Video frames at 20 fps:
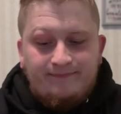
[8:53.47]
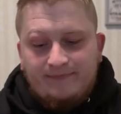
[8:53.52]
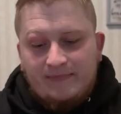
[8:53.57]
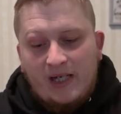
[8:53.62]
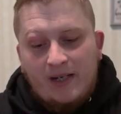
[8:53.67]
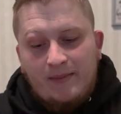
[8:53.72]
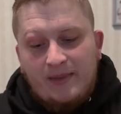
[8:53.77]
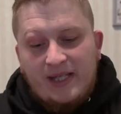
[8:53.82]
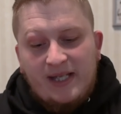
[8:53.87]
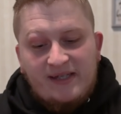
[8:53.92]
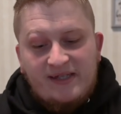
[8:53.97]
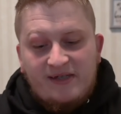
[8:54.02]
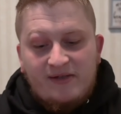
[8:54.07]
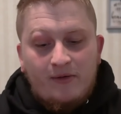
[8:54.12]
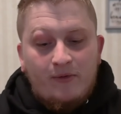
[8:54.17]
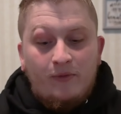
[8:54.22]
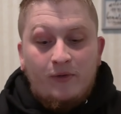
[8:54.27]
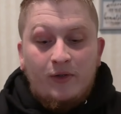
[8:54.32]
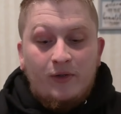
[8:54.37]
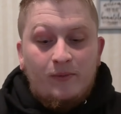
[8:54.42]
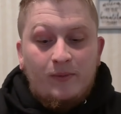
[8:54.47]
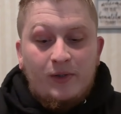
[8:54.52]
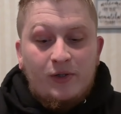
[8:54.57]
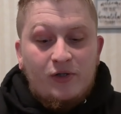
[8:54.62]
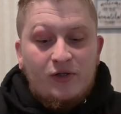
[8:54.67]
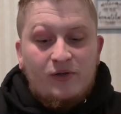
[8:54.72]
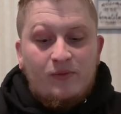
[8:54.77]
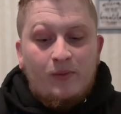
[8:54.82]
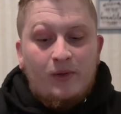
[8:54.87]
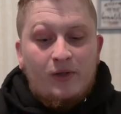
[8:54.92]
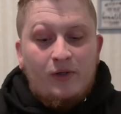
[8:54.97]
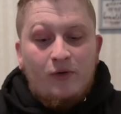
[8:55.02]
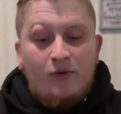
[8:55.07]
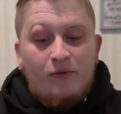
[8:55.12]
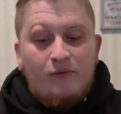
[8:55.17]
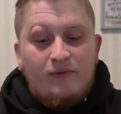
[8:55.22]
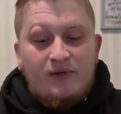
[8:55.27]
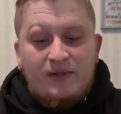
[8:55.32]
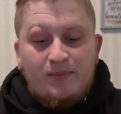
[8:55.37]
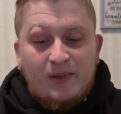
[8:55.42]
I mean, that's so good when you just
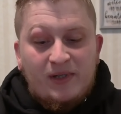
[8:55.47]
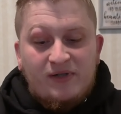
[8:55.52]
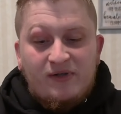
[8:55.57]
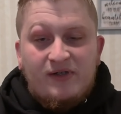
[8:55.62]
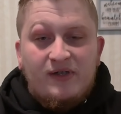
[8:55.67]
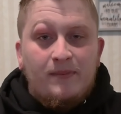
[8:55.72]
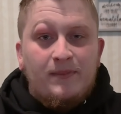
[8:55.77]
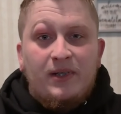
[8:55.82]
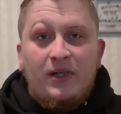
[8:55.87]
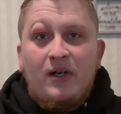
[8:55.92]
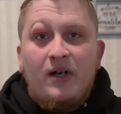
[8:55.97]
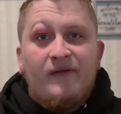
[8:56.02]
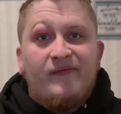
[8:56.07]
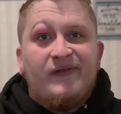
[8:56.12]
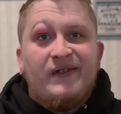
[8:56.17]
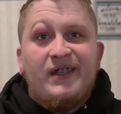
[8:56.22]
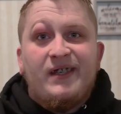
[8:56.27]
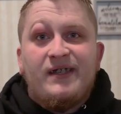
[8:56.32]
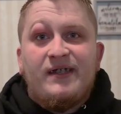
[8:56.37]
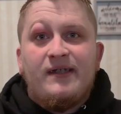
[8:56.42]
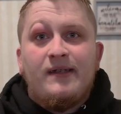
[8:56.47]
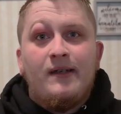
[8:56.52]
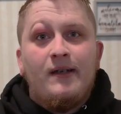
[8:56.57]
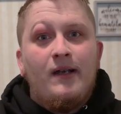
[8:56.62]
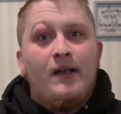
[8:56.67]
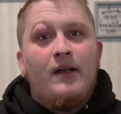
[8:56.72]
want to special something off of this,